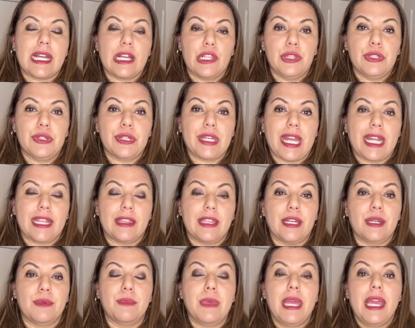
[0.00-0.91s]
a look at
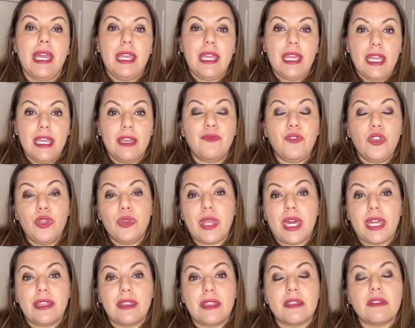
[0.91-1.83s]
them. If you
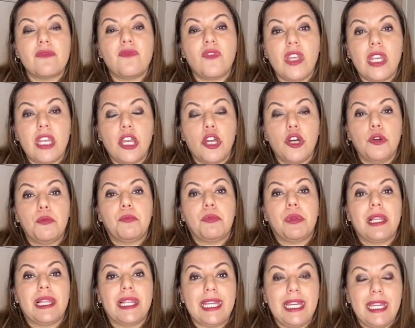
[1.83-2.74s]
like this video,
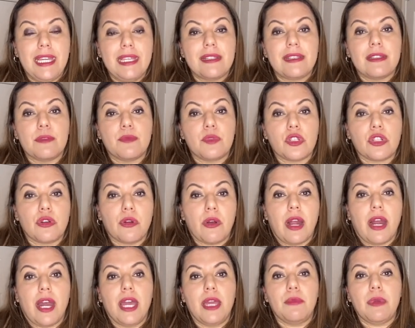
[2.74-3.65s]
please
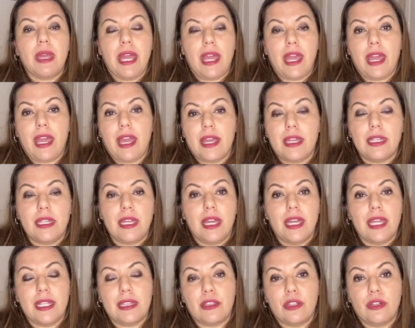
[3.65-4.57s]
subscribe and
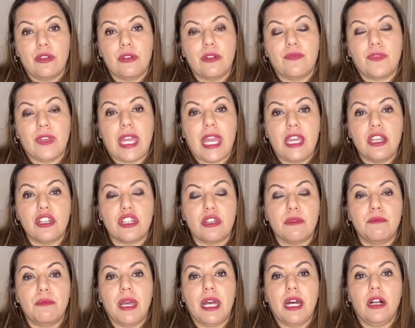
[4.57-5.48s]
hit the
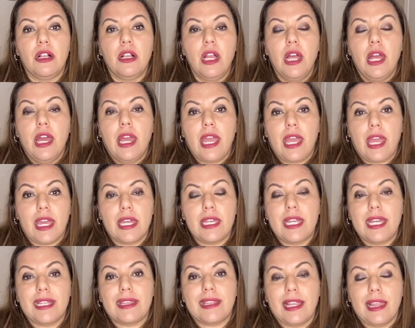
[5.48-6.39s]
notification bell and
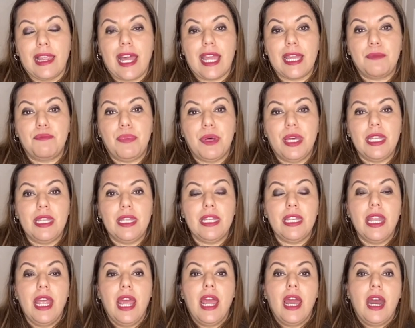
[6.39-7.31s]
hit the like
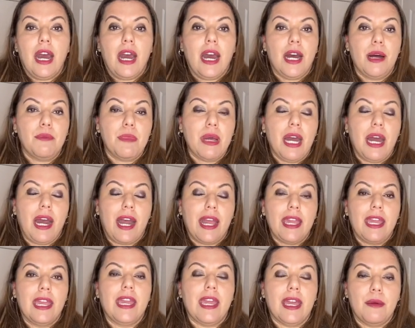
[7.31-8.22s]
button. Um, I
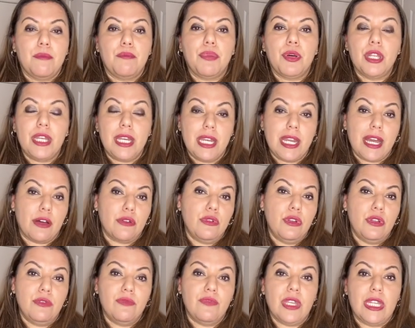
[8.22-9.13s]
am putting out
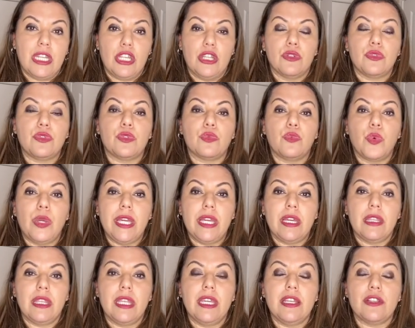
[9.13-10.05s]
new videos
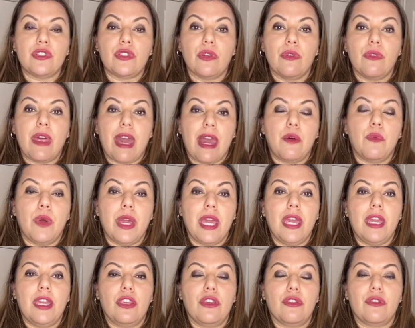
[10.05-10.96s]
weekly, so that
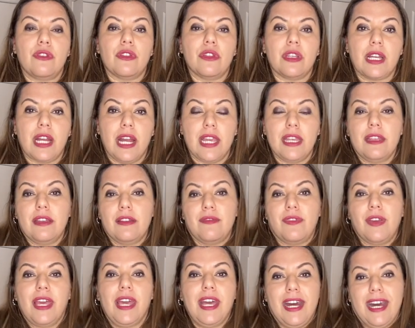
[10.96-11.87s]
way you could kind
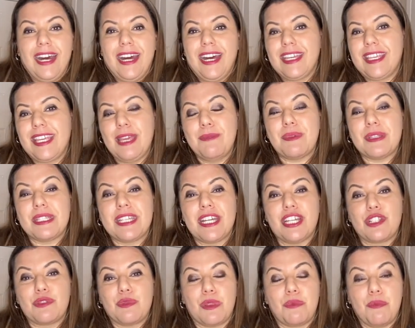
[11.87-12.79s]
of uh, keep in
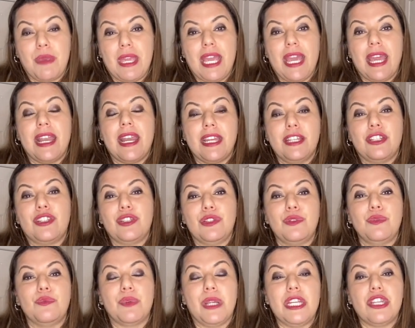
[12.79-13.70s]
touch with me. And I
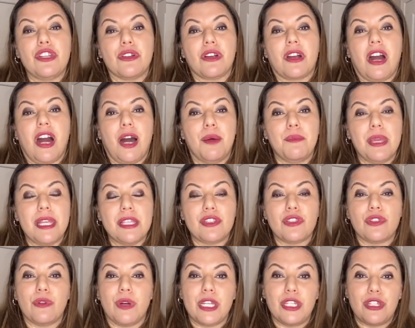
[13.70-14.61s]
do read your comments,
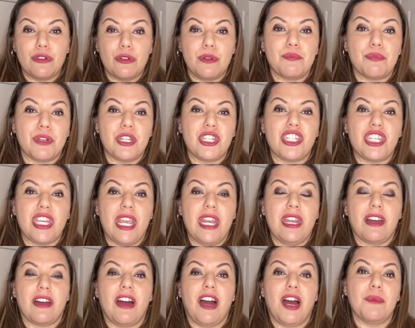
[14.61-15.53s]
so I do appreciate
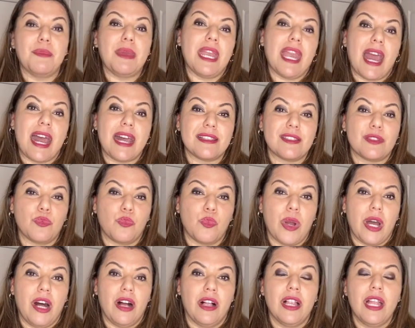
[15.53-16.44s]
a comment as
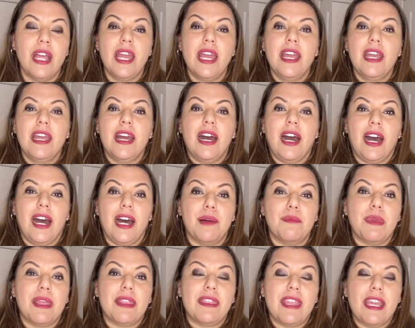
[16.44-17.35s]
well.
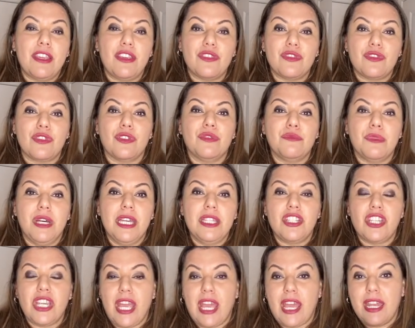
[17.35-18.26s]
Um, thank you so
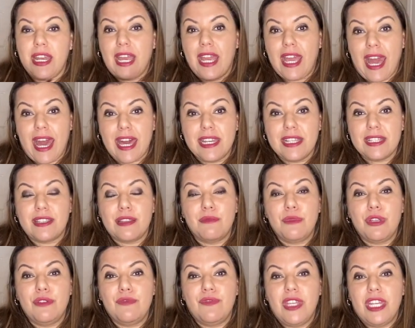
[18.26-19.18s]
much. And I added some
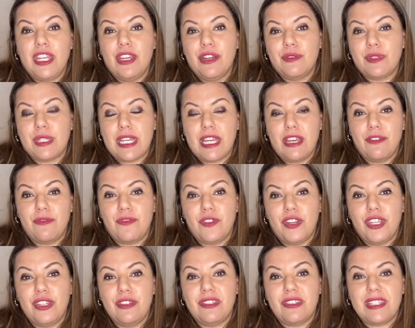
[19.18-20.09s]
new videos here for
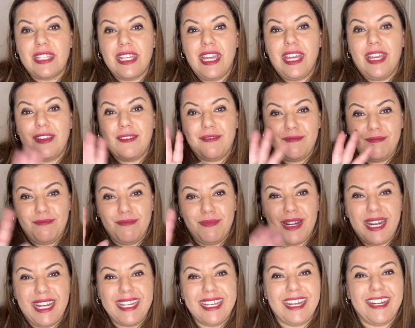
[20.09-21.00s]
you to see.
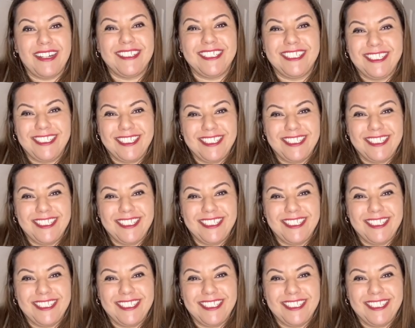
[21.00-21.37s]
Bye now.